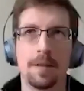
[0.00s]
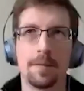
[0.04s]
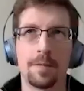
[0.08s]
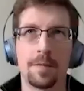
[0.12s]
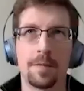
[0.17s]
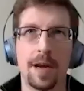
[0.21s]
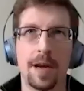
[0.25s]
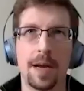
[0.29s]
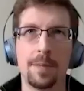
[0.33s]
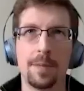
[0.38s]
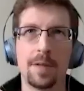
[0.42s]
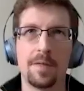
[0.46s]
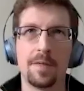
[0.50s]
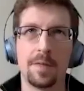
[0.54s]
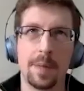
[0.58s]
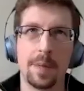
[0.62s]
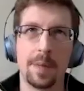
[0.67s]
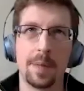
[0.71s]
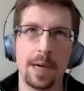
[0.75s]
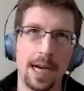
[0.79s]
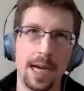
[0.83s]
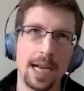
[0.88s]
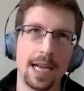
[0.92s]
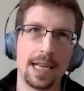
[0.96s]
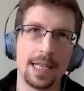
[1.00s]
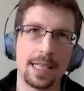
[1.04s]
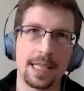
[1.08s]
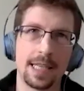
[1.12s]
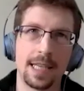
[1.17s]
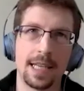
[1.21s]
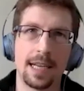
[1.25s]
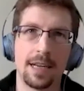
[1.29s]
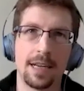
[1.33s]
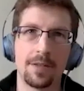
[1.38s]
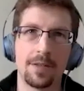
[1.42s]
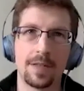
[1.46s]
frame of mind
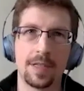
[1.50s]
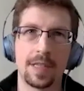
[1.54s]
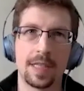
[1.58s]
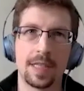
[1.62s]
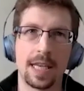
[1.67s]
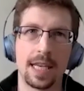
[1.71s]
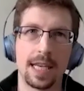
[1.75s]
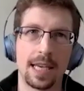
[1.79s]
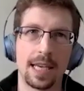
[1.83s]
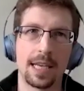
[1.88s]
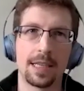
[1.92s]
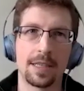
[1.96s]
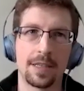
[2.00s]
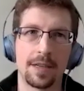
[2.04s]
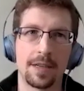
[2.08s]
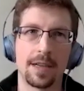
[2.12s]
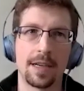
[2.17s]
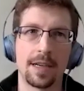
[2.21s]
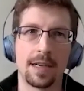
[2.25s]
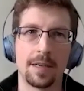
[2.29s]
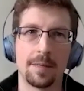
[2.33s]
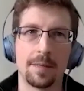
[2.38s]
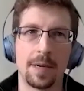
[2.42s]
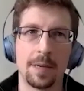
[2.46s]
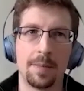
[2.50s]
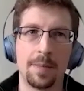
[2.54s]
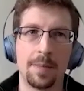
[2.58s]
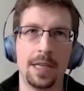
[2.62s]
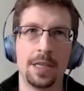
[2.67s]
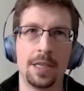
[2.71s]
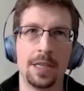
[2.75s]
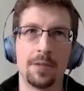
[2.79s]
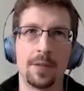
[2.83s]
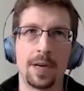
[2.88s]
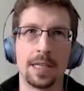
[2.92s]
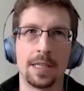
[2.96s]
that I was thinking during my
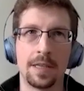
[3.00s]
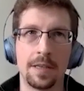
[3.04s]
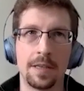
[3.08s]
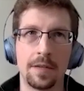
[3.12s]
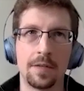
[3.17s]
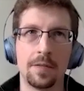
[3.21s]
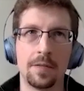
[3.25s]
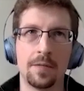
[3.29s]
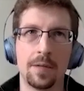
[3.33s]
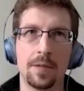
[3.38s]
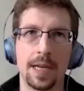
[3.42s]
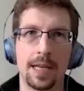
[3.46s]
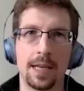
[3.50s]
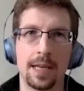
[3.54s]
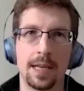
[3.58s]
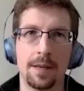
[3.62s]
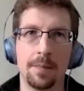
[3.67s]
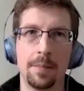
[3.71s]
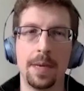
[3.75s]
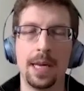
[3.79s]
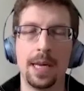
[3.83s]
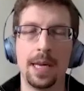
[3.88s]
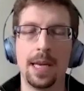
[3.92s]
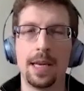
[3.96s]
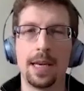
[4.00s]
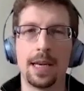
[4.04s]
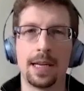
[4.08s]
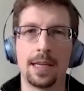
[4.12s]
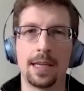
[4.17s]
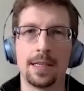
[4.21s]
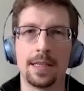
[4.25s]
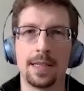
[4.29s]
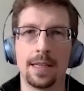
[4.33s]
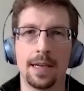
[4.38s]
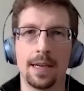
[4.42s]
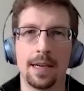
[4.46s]
PGY2 when me
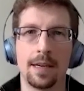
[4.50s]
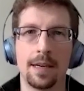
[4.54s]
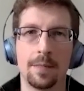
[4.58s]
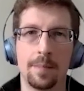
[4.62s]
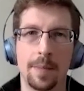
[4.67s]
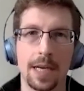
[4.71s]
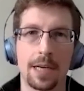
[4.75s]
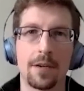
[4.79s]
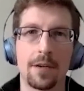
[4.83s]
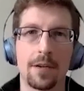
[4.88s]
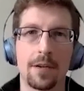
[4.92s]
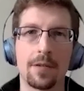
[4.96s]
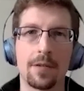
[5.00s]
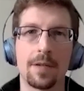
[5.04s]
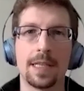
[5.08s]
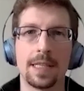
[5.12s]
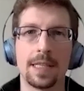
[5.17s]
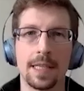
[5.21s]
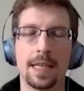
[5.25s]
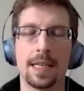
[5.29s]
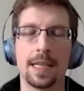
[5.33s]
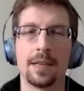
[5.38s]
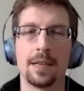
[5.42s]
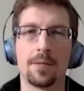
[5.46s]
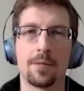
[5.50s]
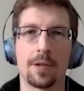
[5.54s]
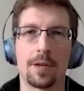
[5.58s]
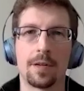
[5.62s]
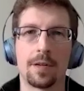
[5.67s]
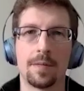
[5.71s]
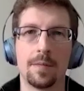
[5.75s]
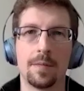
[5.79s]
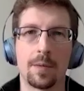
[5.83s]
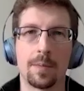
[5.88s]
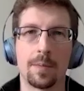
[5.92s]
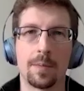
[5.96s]
and my co-resident were
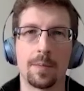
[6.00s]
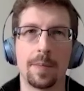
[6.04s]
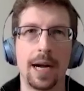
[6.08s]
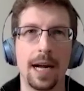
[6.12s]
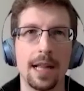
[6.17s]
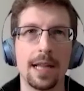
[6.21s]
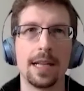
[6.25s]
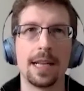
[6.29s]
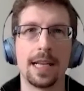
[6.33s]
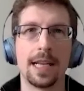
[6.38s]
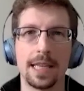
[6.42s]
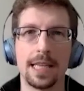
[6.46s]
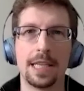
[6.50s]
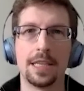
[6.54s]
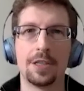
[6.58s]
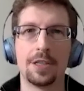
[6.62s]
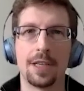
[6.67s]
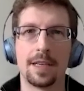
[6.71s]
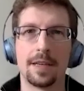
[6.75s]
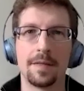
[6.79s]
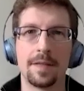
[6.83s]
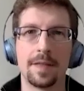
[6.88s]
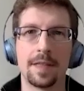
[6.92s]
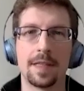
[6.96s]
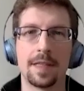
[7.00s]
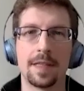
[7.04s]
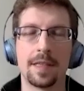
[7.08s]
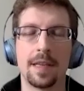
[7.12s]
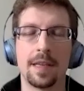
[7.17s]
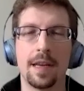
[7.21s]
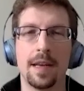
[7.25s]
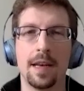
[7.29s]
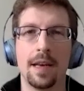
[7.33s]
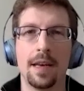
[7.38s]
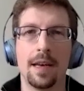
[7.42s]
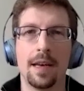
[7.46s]
piloting these shifts
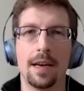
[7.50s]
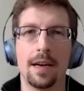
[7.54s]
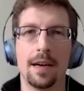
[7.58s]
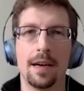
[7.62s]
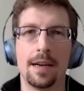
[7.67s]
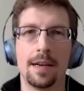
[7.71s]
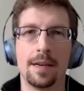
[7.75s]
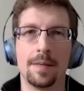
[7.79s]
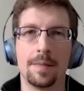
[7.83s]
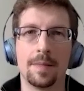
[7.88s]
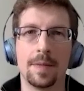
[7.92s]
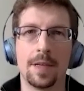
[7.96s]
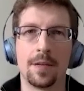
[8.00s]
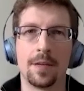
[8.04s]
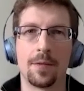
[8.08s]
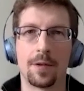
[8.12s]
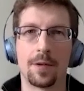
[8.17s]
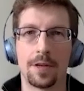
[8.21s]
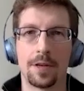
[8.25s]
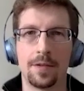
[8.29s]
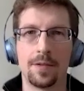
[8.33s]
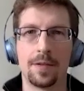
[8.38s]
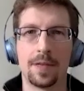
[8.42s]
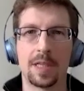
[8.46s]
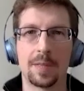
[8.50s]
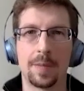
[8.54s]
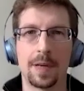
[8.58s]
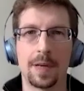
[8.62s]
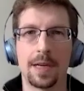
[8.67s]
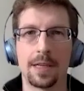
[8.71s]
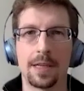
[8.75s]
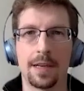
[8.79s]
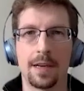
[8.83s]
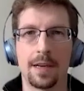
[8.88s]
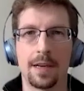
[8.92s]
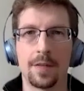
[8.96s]
in order to
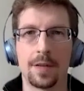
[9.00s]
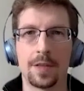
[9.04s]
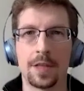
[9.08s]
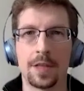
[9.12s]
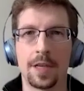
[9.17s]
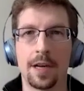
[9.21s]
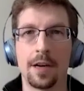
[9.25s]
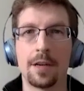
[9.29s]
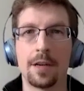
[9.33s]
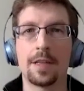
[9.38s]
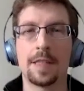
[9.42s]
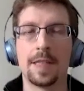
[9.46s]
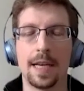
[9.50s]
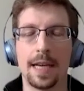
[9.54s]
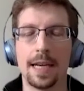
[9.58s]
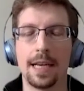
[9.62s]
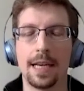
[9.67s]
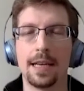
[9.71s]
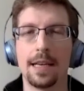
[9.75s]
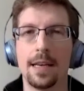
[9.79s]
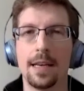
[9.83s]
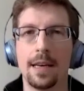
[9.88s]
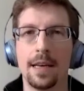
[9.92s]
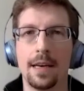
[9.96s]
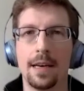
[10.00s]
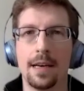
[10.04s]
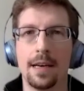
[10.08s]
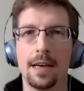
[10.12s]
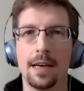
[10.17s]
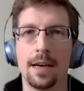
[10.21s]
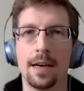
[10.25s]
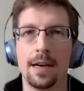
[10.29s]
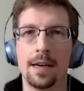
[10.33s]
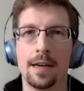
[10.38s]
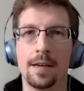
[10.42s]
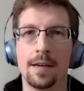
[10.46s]
expand coverage at our site.
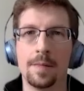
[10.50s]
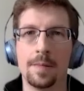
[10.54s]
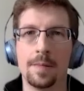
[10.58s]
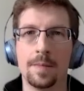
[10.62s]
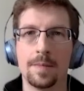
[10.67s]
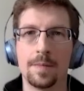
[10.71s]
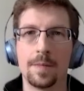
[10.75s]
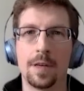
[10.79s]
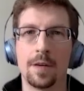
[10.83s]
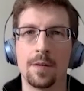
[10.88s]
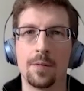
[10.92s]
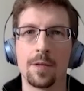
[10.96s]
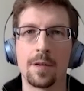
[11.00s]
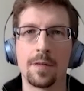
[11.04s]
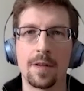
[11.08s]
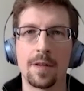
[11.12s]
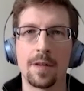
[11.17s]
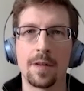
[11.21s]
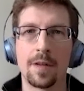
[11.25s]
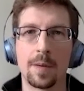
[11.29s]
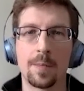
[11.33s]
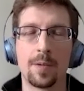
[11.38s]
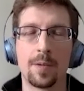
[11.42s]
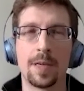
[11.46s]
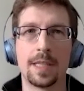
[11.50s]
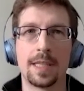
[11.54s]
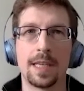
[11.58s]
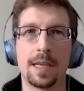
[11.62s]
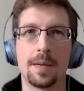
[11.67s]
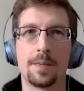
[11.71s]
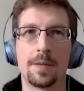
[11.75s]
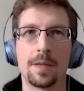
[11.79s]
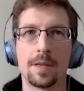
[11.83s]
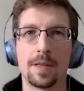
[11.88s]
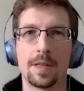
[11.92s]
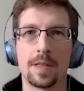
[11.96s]
One of our
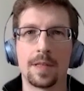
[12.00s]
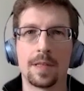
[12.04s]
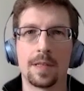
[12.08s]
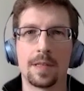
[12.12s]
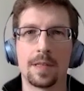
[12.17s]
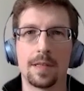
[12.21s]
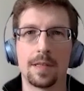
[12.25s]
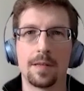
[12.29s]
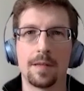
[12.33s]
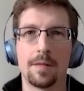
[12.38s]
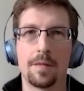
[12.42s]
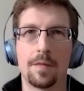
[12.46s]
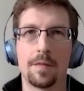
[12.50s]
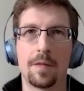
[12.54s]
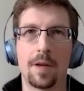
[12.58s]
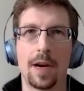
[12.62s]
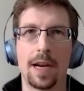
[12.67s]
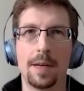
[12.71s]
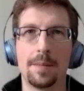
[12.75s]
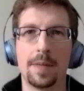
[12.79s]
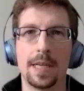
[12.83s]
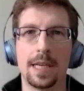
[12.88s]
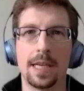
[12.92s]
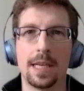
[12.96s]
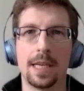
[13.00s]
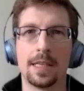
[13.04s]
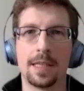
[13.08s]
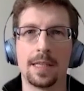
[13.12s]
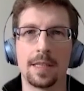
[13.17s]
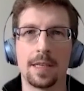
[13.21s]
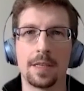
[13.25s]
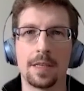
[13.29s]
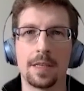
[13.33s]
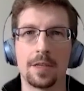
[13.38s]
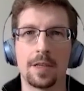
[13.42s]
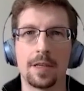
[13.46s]
preceptors framed it in
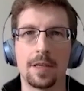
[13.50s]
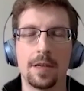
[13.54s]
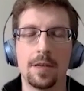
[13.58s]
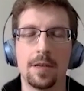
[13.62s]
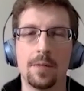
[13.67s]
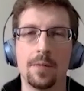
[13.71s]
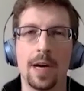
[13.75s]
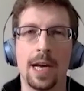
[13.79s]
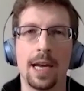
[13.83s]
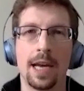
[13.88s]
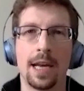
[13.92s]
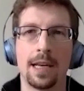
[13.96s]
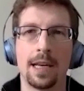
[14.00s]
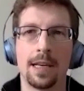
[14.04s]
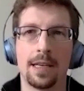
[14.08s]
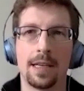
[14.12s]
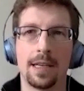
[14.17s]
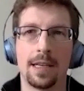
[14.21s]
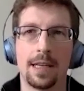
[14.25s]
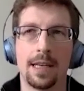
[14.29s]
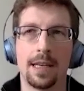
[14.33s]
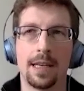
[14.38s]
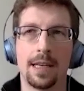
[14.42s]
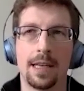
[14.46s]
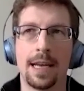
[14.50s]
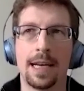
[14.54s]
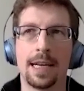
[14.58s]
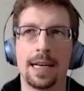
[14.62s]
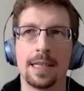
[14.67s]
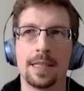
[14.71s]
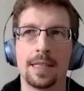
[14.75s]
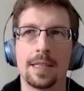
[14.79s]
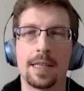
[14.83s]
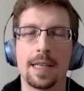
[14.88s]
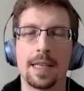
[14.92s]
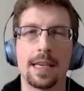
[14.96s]
such a good way
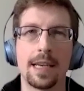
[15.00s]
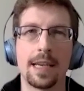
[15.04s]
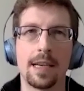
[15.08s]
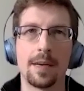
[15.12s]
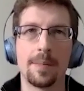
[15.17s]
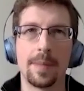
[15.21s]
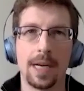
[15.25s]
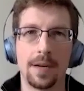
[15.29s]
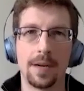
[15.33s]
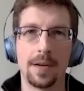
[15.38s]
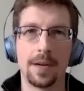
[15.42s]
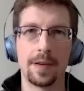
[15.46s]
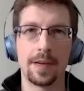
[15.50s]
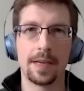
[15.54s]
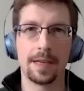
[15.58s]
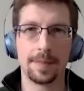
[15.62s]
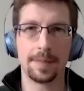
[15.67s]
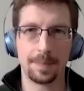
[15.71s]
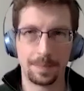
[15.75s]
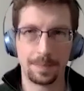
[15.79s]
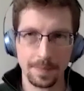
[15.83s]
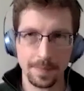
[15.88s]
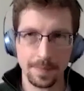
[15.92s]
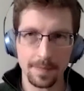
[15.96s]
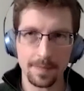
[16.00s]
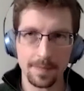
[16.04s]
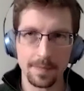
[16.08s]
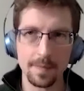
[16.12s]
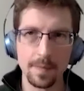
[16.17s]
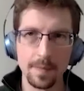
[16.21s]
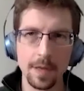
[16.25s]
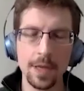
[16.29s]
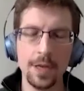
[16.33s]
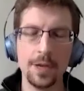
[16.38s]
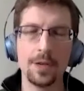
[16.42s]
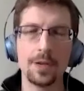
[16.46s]
as thinking about it,
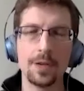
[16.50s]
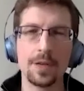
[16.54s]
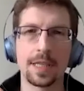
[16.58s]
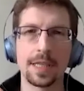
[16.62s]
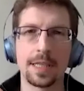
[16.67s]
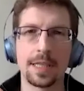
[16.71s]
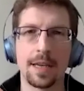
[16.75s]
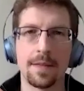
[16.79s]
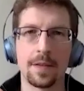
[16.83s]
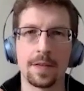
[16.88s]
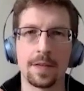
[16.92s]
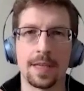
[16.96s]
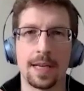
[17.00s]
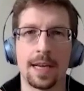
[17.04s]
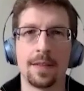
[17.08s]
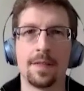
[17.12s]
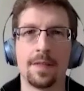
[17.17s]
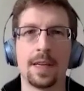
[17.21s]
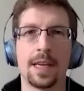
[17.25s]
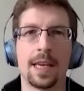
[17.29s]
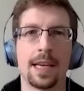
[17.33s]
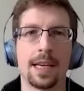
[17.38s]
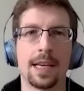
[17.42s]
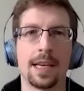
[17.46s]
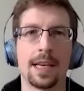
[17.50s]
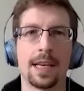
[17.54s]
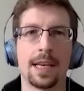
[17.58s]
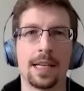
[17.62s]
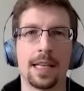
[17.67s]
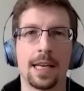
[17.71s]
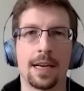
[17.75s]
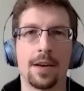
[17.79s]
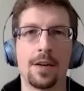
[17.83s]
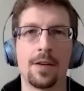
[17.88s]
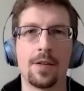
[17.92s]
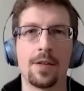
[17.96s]
as the devil's advocate,
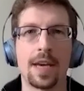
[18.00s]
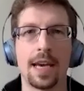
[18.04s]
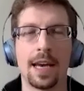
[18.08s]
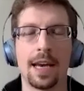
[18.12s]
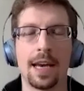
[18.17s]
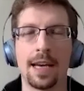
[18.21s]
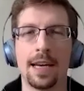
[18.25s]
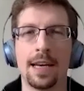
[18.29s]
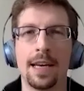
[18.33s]
like, okay,